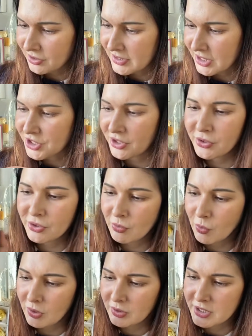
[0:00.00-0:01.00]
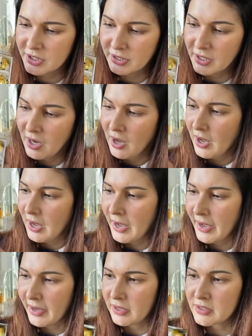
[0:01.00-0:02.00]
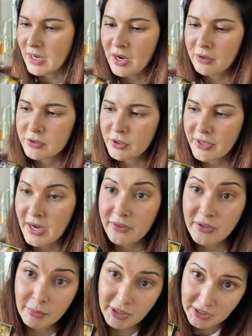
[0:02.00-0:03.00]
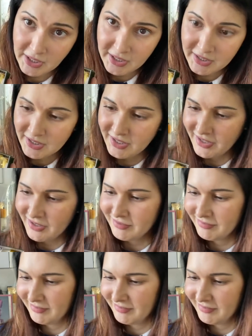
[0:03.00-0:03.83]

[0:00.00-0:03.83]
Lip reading: such a good quality. And I also got them in IKEA.